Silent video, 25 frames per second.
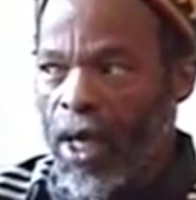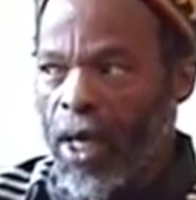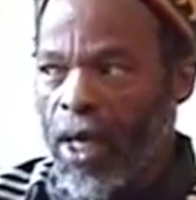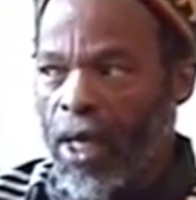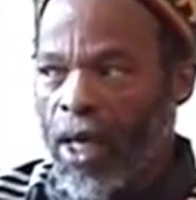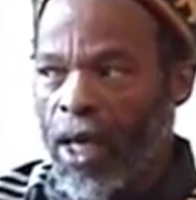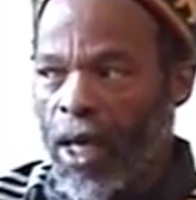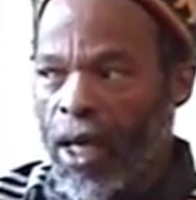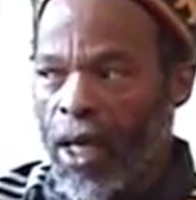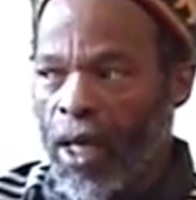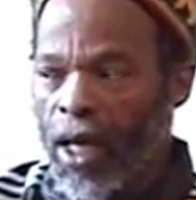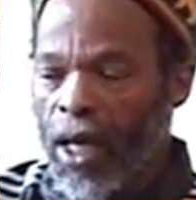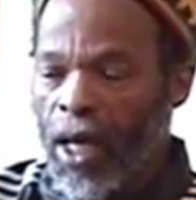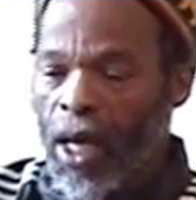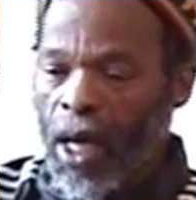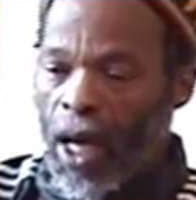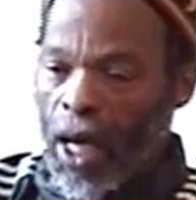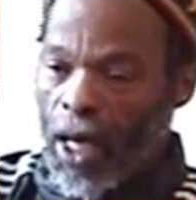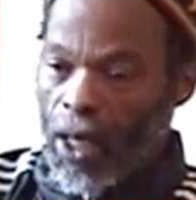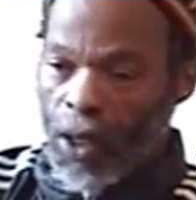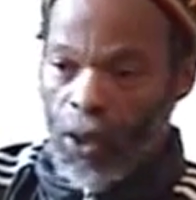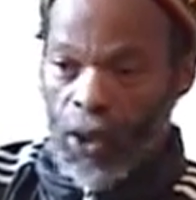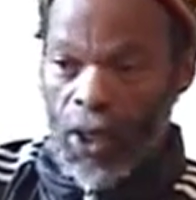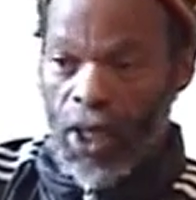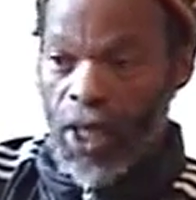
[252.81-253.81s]
Yeah,
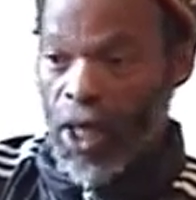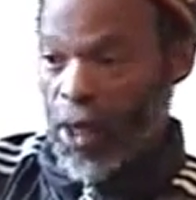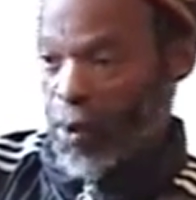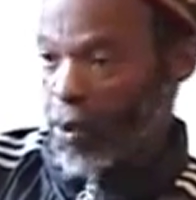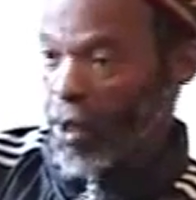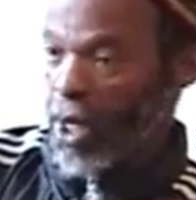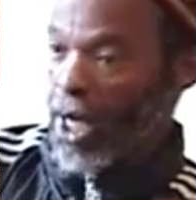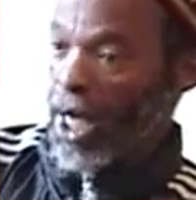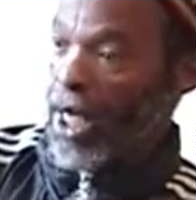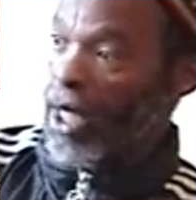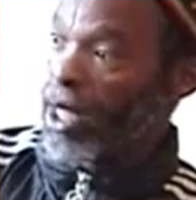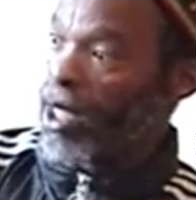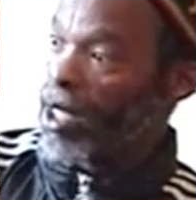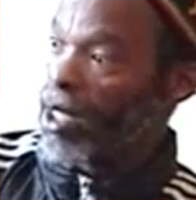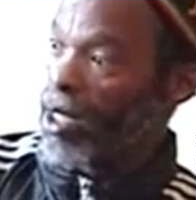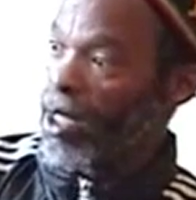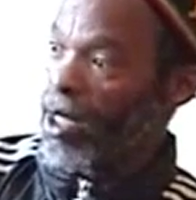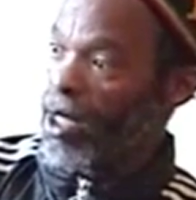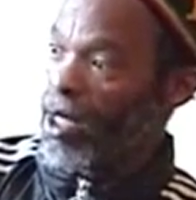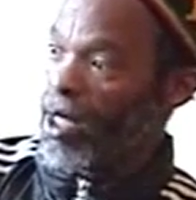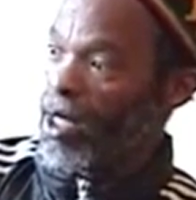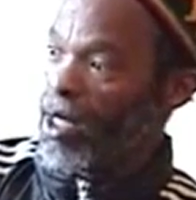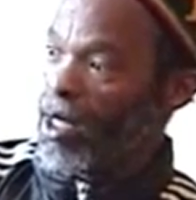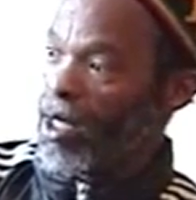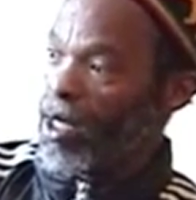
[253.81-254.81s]
and out of that
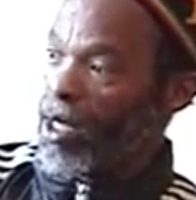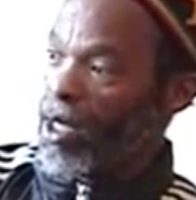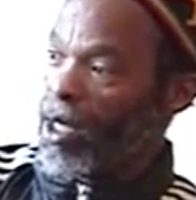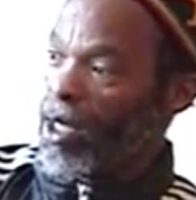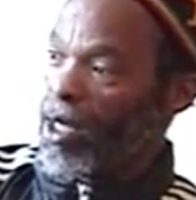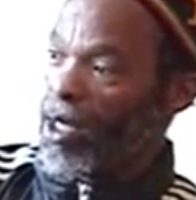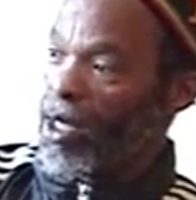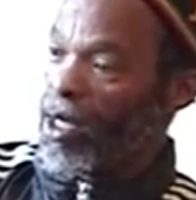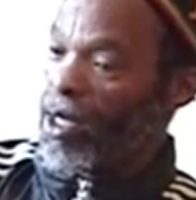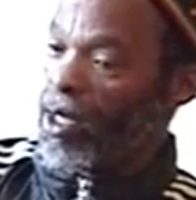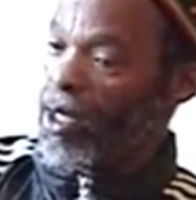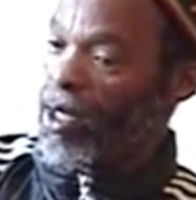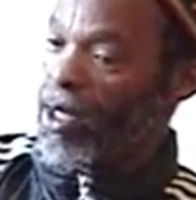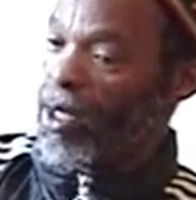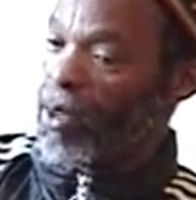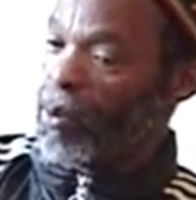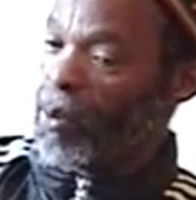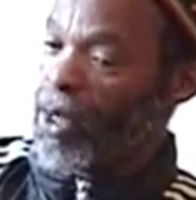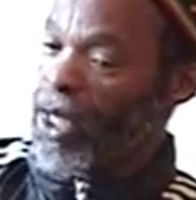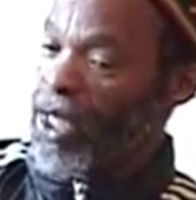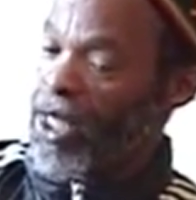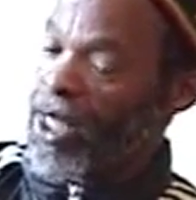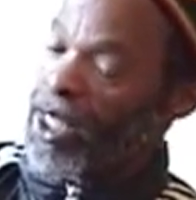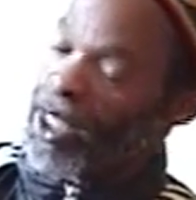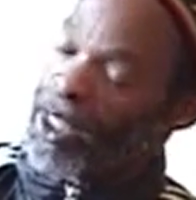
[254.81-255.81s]
melodica,
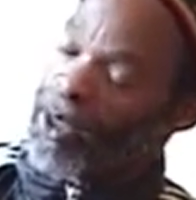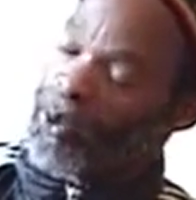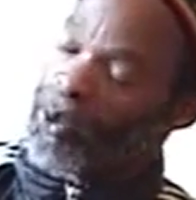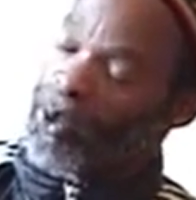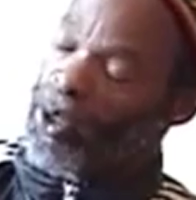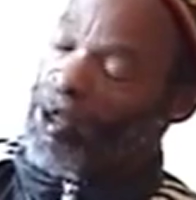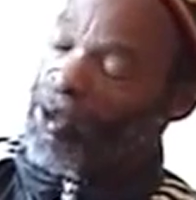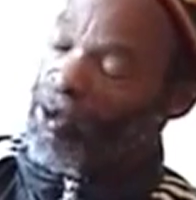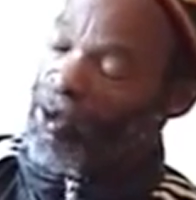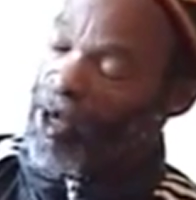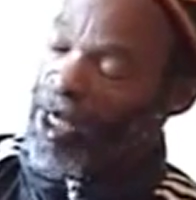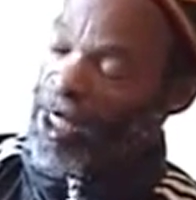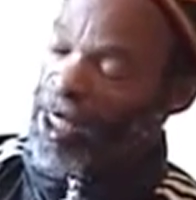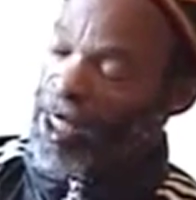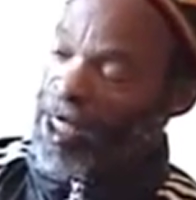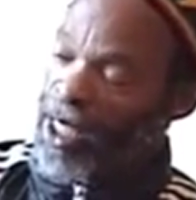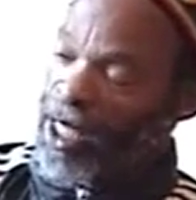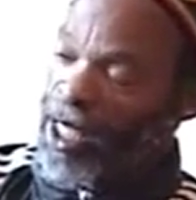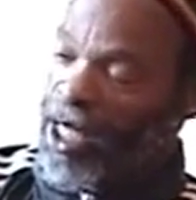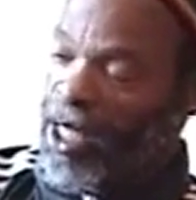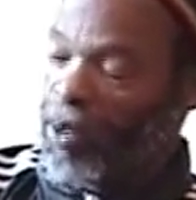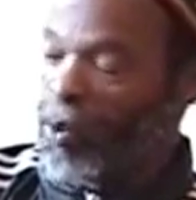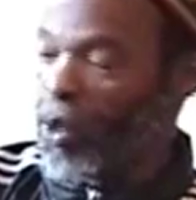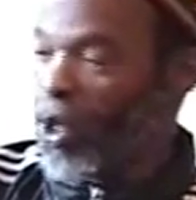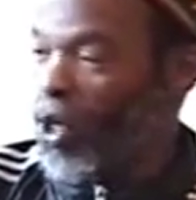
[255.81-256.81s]
mixing it with the
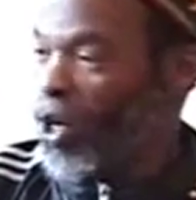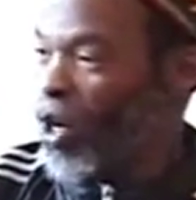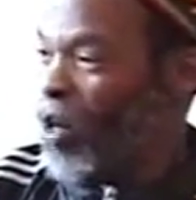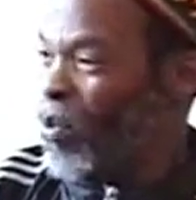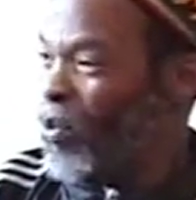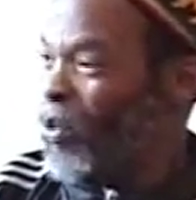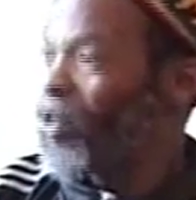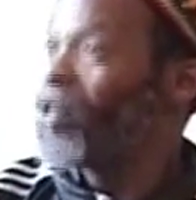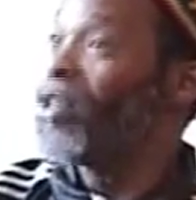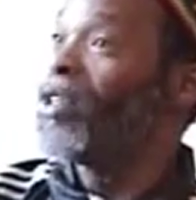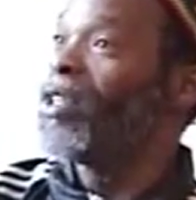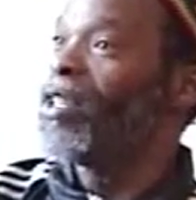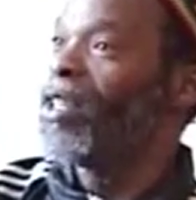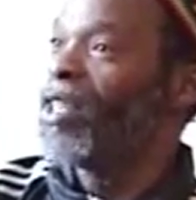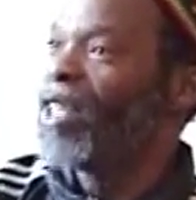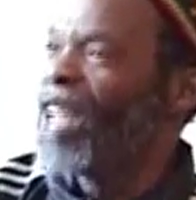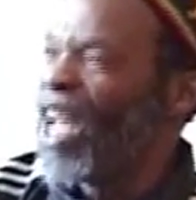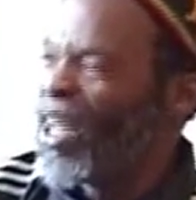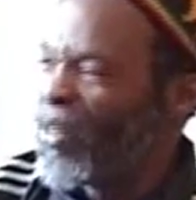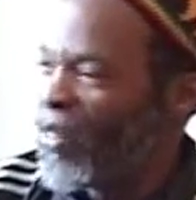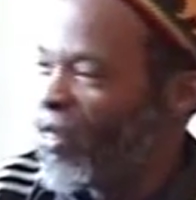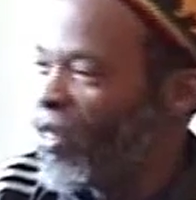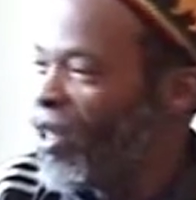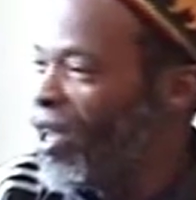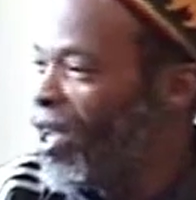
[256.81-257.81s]
reggae, it becomes a
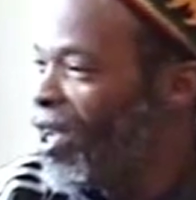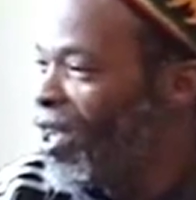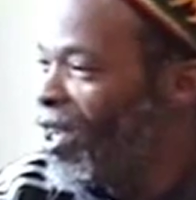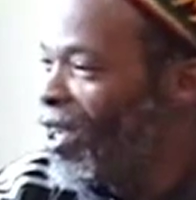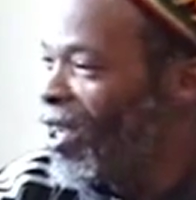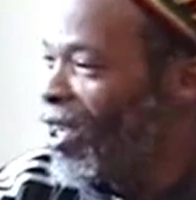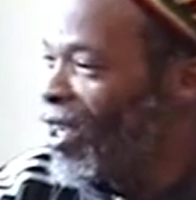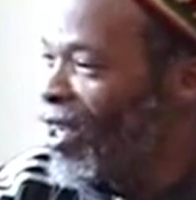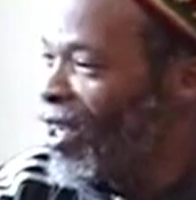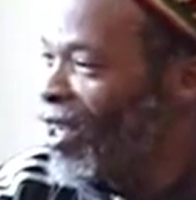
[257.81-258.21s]
thing,